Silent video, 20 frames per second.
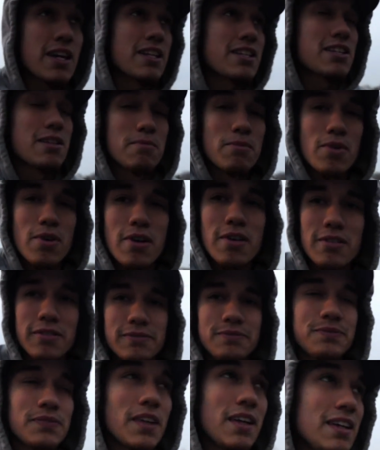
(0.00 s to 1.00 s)
got to the mall
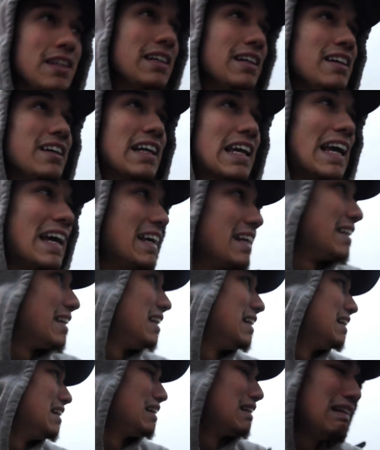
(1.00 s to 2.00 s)
again.
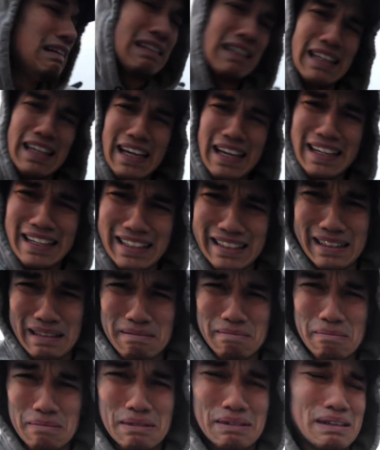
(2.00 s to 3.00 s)
Again at
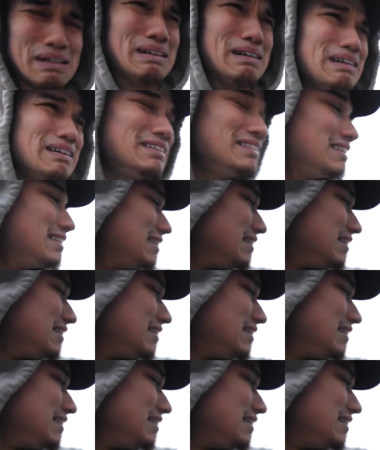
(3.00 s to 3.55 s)
the mall.